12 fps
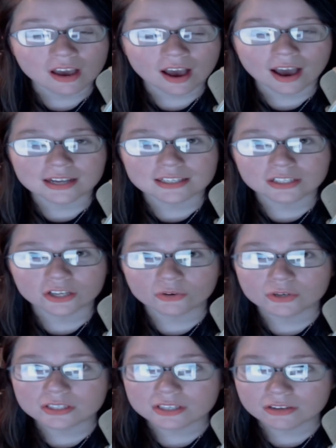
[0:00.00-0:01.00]
I did go
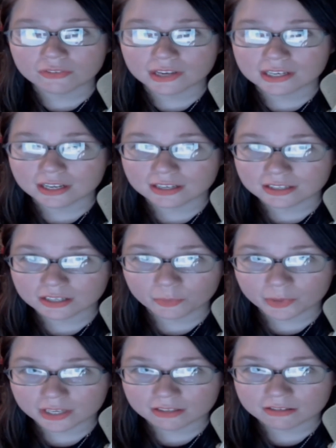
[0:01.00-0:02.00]
to see Fantastic
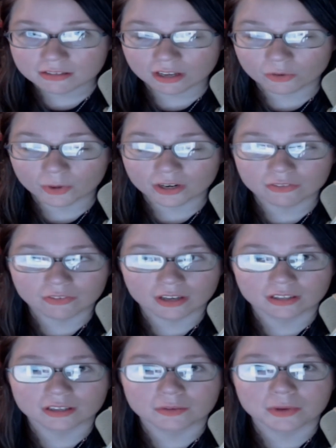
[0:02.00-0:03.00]
Beasts and Where to
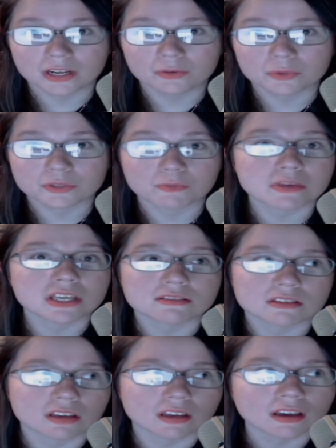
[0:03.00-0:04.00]
Find Them, and it was
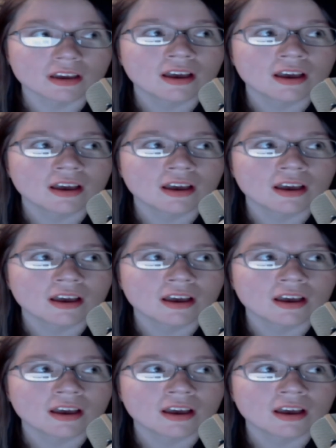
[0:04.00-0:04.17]
amazing.